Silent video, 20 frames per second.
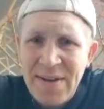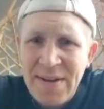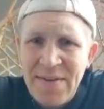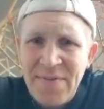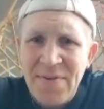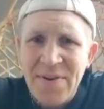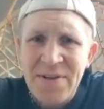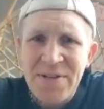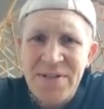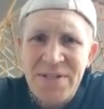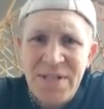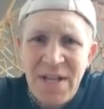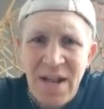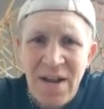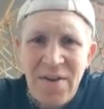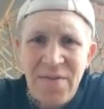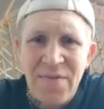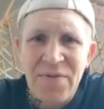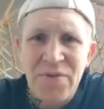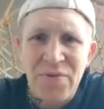different
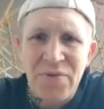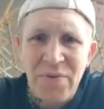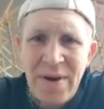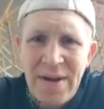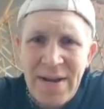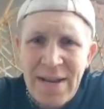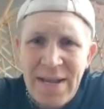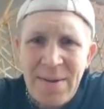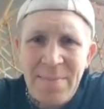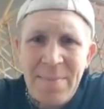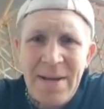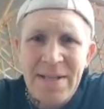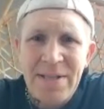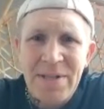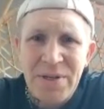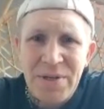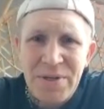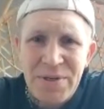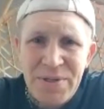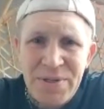style of training
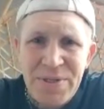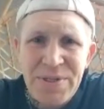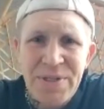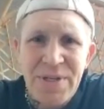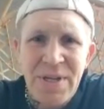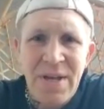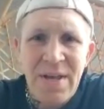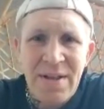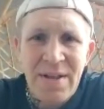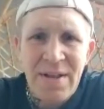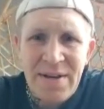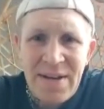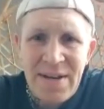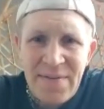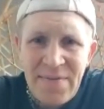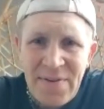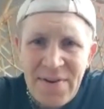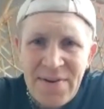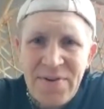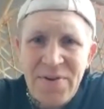methods,
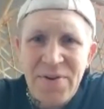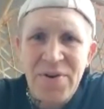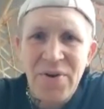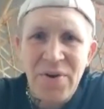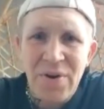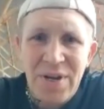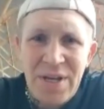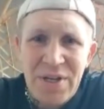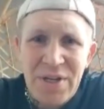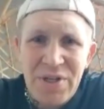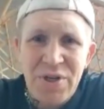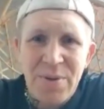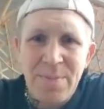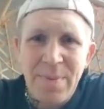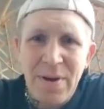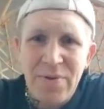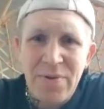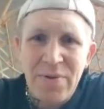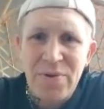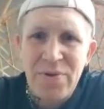different knowledge
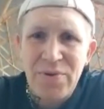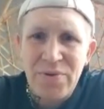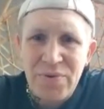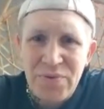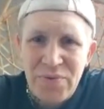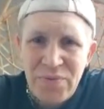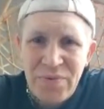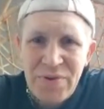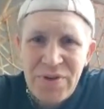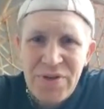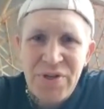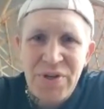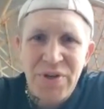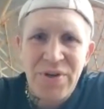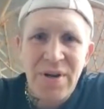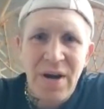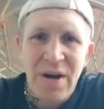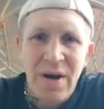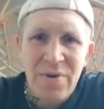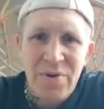about
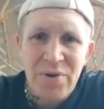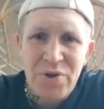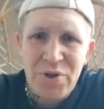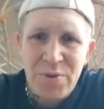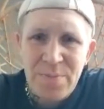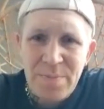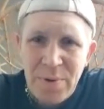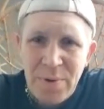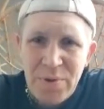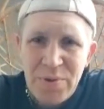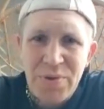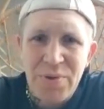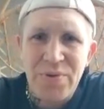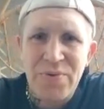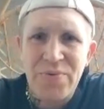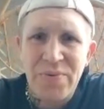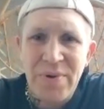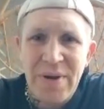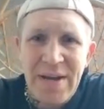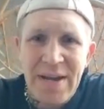nutrition, how you're supposed to
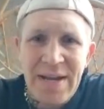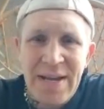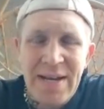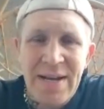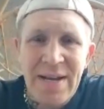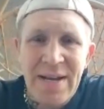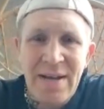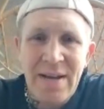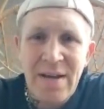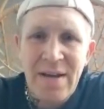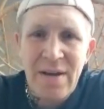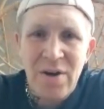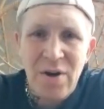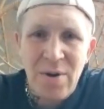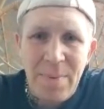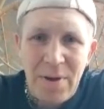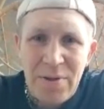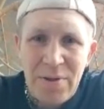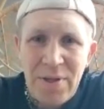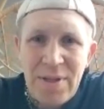train,
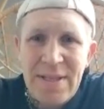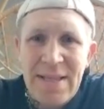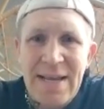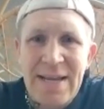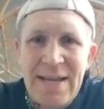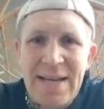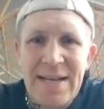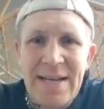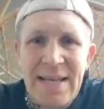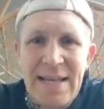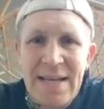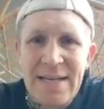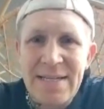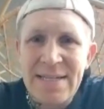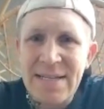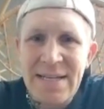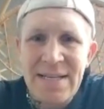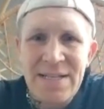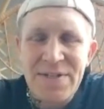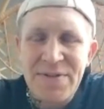about the
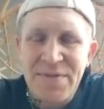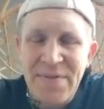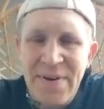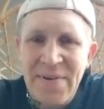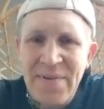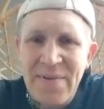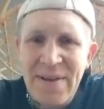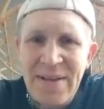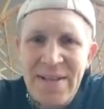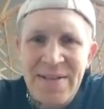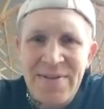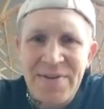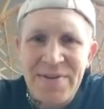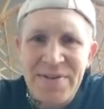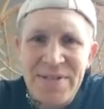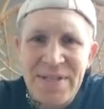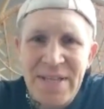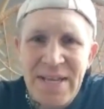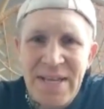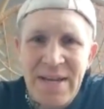techniques. It's very
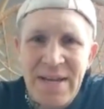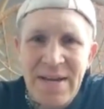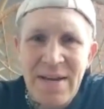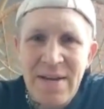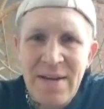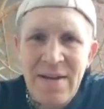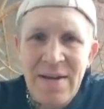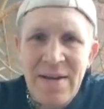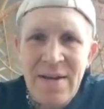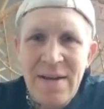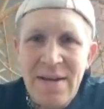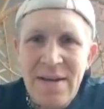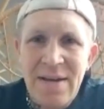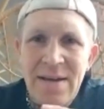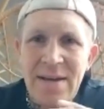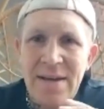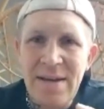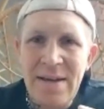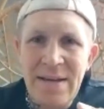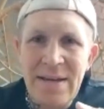interesting
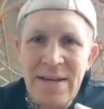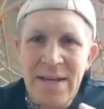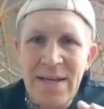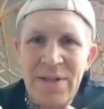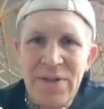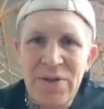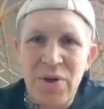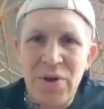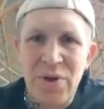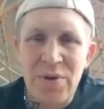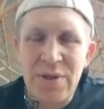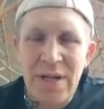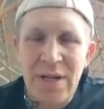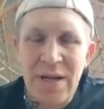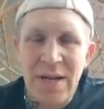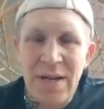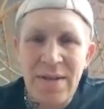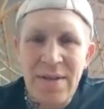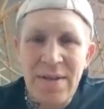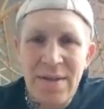in
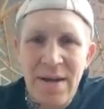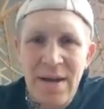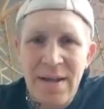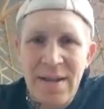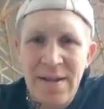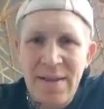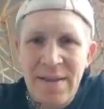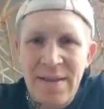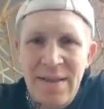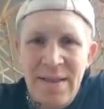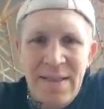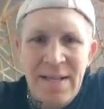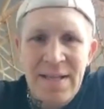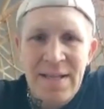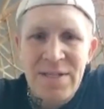total, and, and